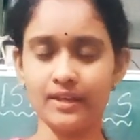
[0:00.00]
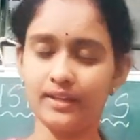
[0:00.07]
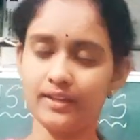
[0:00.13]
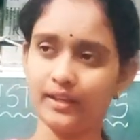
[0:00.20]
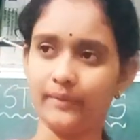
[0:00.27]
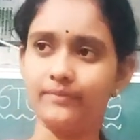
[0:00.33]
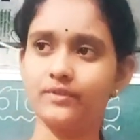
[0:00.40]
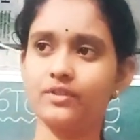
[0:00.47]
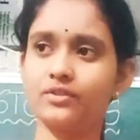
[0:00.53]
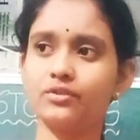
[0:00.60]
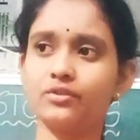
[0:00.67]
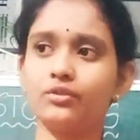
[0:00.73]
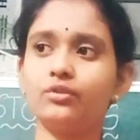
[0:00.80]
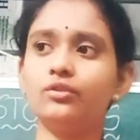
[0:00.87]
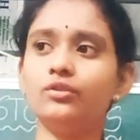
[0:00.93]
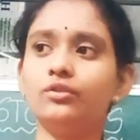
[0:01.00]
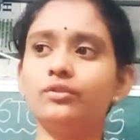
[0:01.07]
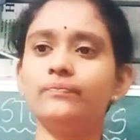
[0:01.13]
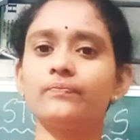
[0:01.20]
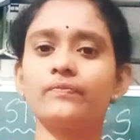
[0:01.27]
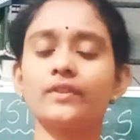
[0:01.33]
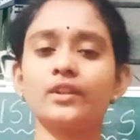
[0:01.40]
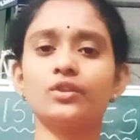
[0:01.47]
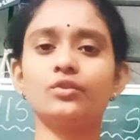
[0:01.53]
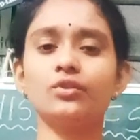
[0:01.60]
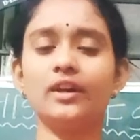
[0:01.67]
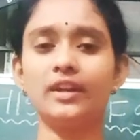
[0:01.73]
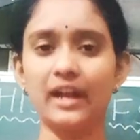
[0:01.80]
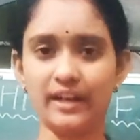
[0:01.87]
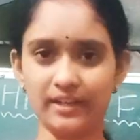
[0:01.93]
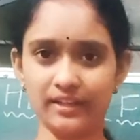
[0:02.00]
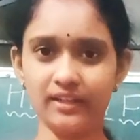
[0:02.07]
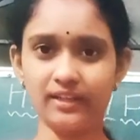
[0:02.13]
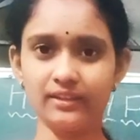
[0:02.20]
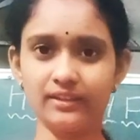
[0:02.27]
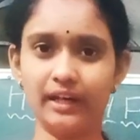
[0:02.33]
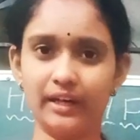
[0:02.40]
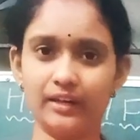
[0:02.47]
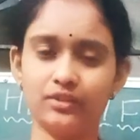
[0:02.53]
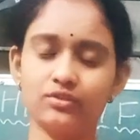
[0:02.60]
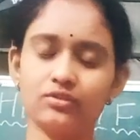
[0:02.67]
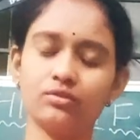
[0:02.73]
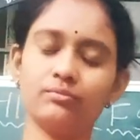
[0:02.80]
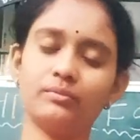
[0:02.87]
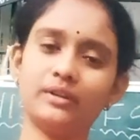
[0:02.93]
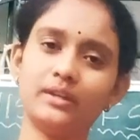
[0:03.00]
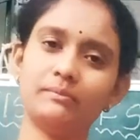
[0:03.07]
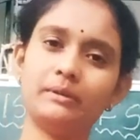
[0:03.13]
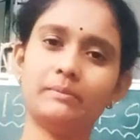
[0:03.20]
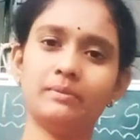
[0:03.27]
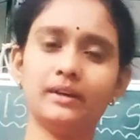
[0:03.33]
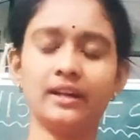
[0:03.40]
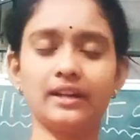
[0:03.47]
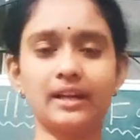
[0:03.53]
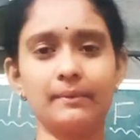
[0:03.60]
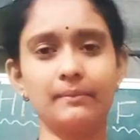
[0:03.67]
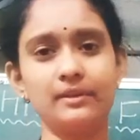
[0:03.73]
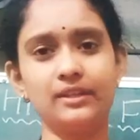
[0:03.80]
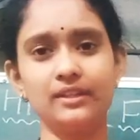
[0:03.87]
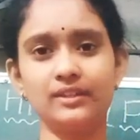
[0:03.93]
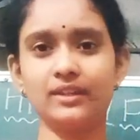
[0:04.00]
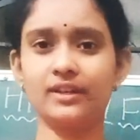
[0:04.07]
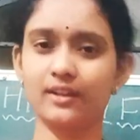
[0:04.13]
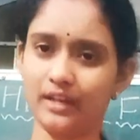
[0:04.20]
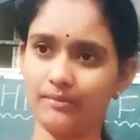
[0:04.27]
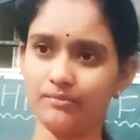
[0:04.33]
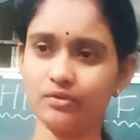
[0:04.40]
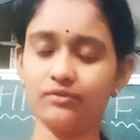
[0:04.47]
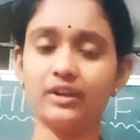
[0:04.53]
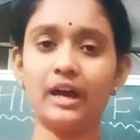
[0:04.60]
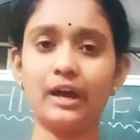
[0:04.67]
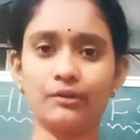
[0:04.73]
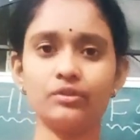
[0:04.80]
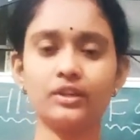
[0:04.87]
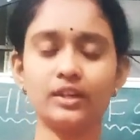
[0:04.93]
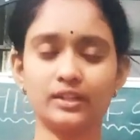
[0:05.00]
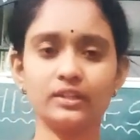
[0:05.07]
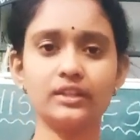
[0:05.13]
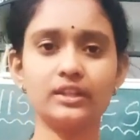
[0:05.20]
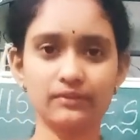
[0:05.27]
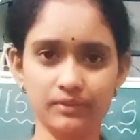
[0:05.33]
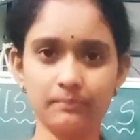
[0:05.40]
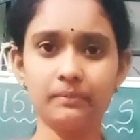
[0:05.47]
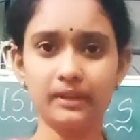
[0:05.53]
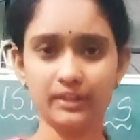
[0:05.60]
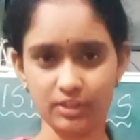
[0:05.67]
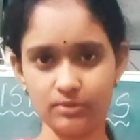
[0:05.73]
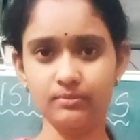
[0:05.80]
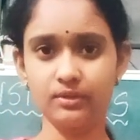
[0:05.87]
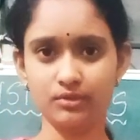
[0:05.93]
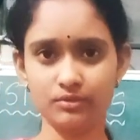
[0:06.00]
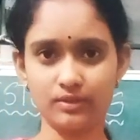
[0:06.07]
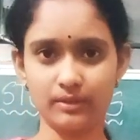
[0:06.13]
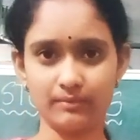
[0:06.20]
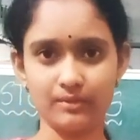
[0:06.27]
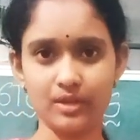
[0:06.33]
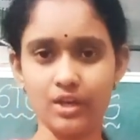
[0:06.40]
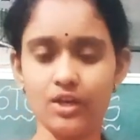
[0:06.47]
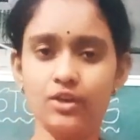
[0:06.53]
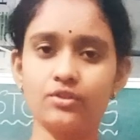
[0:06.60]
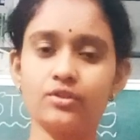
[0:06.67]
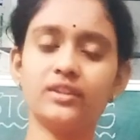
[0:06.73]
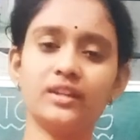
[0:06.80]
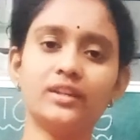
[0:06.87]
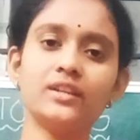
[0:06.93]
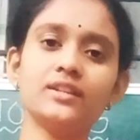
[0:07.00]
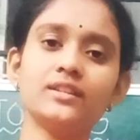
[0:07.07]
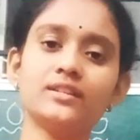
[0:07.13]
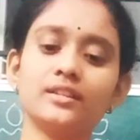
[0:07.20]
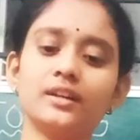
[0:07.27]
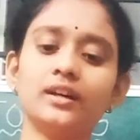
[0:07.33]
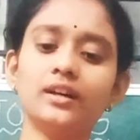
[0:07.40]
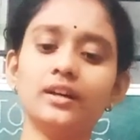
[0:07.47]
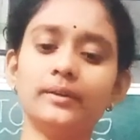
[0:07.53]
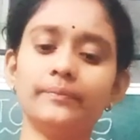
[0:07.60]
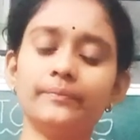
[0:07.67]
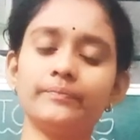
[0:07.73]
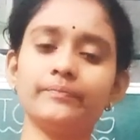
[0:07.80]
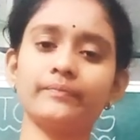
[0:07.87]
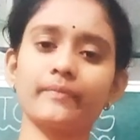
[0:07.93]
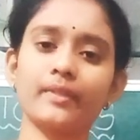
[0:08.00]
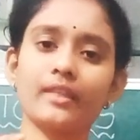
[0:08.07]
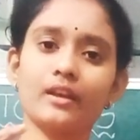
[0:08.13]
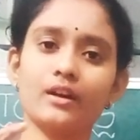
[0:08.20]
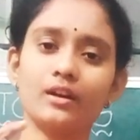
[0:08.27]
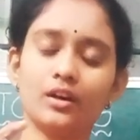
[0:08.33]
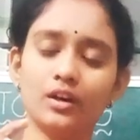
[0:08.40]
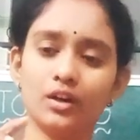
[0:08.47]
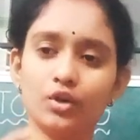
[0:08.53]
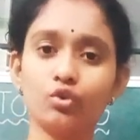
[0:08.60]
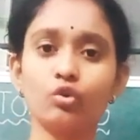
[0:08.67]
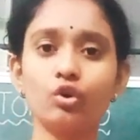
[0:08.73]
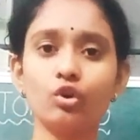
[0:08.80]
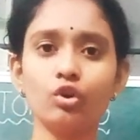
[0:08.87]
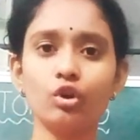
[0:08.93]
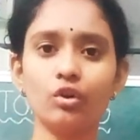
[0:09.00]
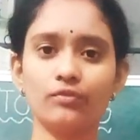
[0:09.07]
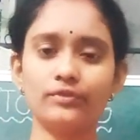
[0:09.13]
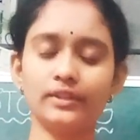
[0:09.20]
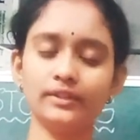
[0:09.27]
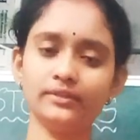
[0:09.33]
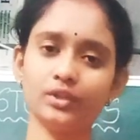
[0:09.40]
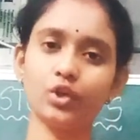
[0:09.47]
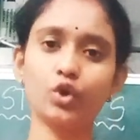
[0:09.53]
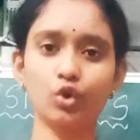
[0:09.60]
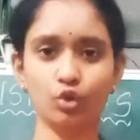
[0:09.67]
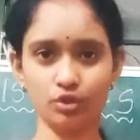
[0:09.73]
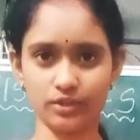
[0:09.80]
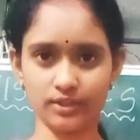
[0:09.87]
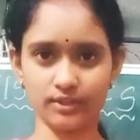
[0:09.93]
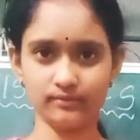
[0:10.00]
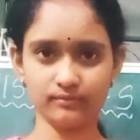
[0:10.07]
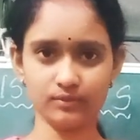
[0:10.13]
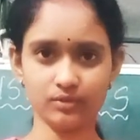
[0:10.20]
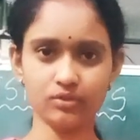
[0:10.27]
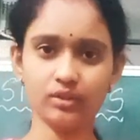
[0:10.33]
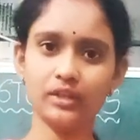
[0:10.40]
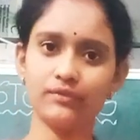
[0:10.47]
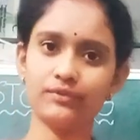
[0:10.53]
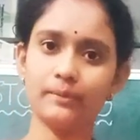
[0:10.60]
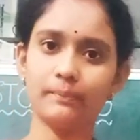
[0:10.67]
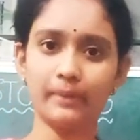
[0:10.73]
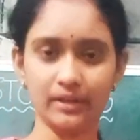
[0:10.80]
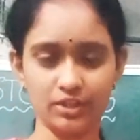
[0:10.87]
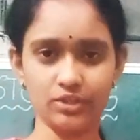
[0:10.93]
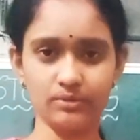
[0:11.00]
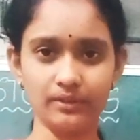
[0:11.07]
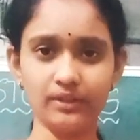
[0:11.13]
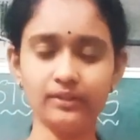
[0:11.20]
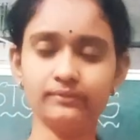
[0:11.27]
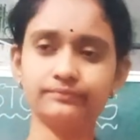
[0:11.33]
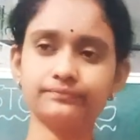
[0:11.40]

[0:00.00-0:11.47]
Yeah, so to eradicate that, so many people are committing the crime, so we have to give a punishment to them. So that is the role of the courts, to give the punishment,